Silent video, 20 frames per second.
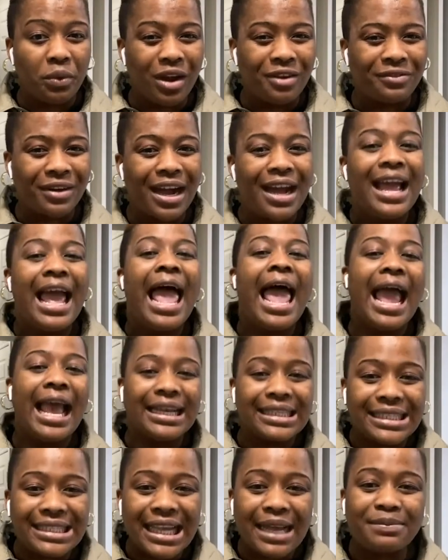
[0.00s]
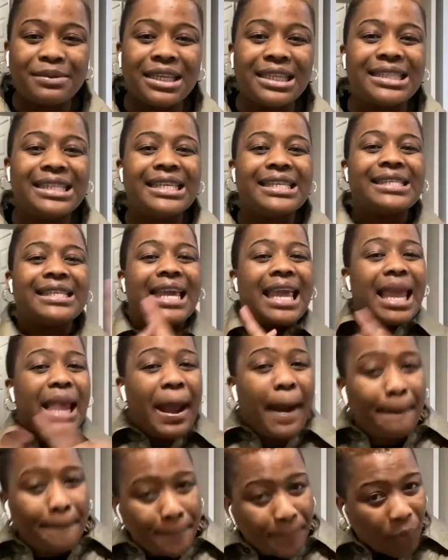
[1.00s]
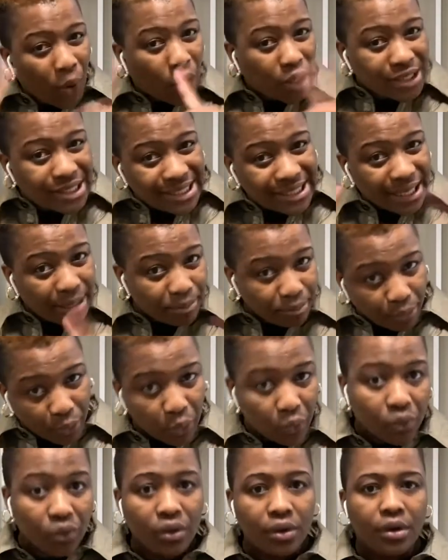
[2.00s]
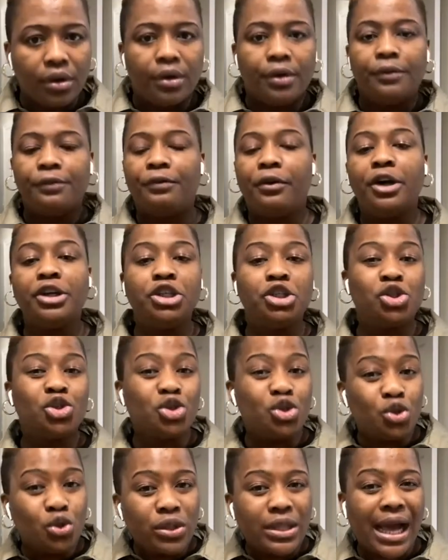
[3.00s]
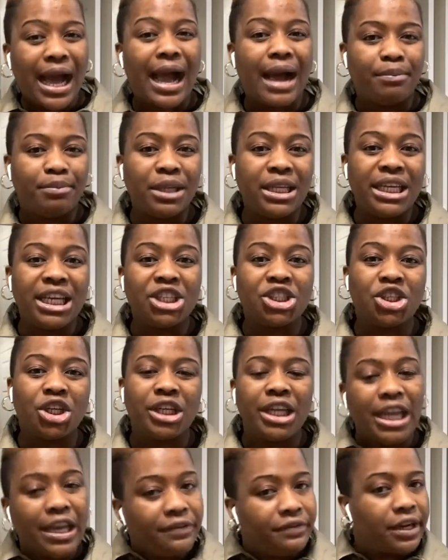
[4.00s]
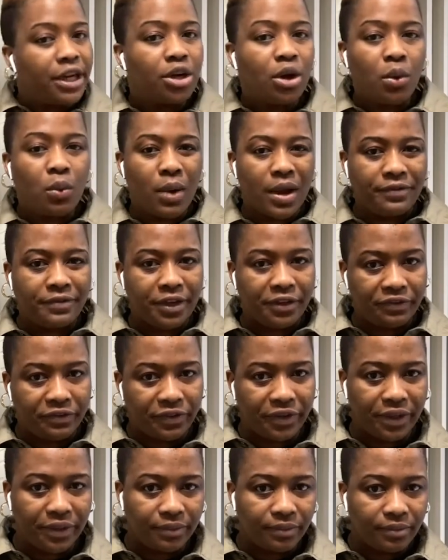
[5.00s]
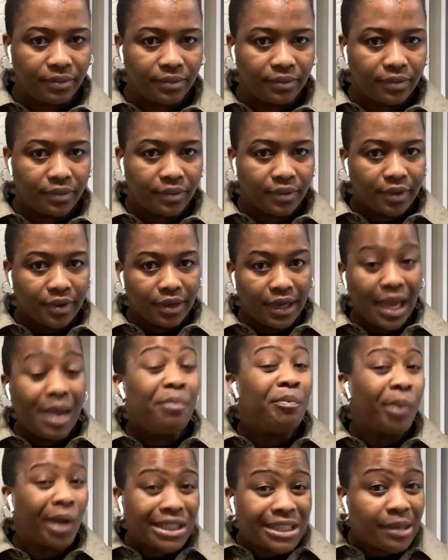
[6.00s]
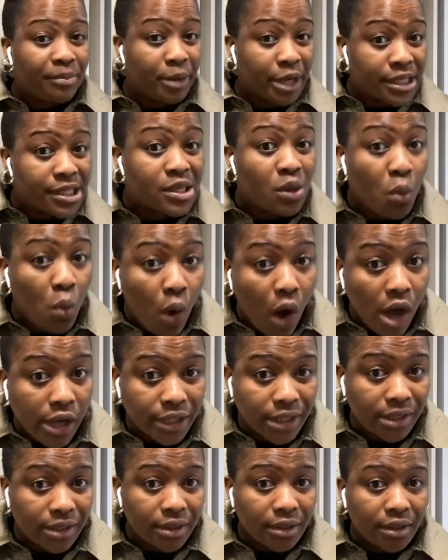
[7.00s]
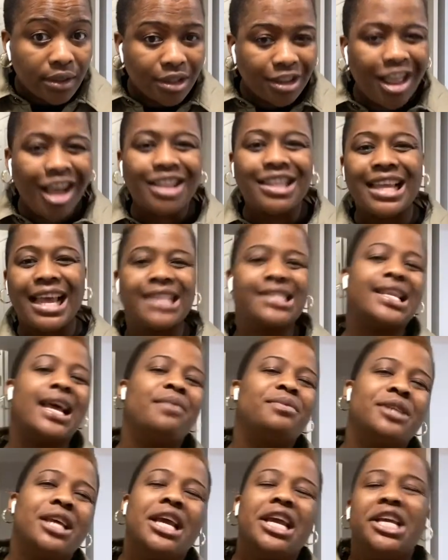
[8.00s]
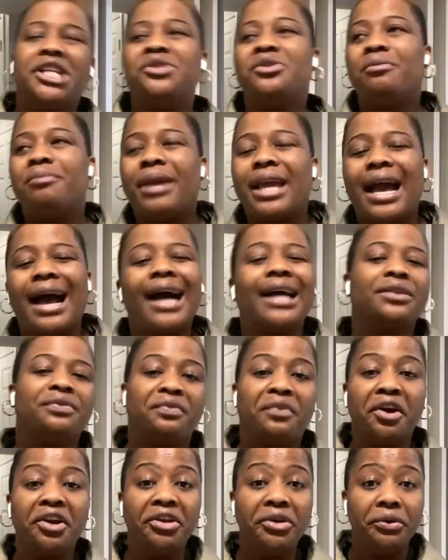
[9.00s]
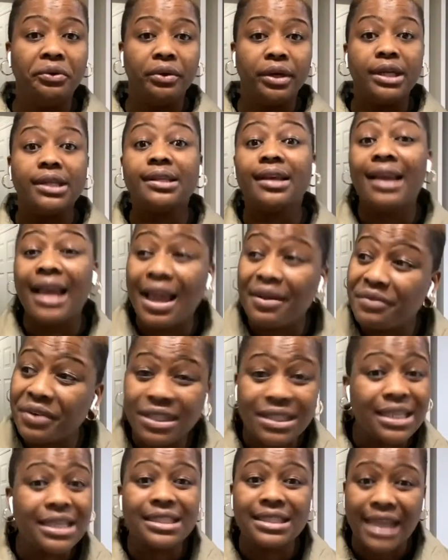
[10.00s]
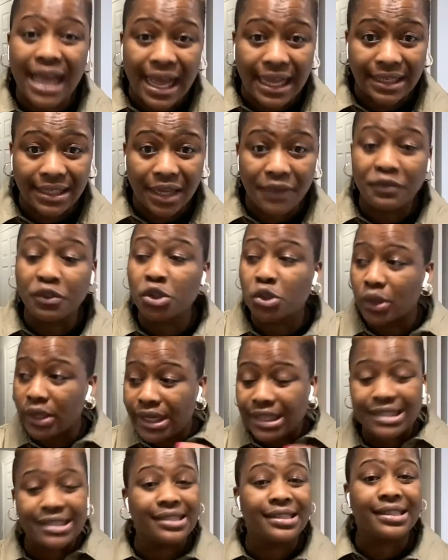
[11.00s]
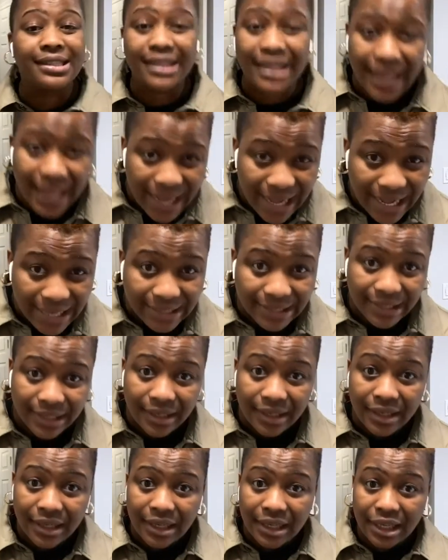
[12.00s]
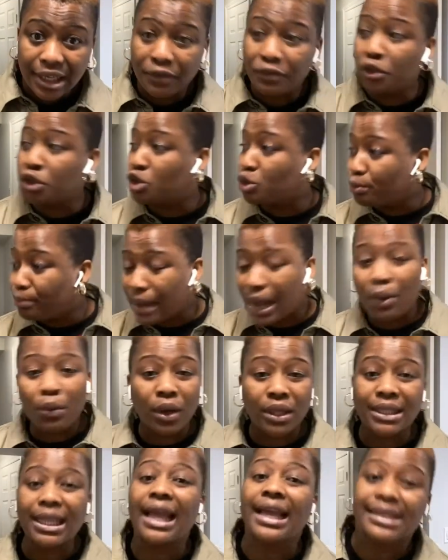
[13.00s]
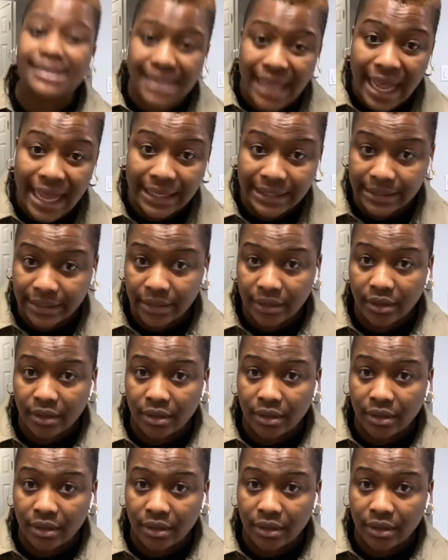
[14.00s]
fee waiver, except it is impossible for you to do that application if they don't waive the fee. Impossible is the word. Not except it will be hard for you. Everything is hard. Even to eat, they hard. Even to buy water is hard.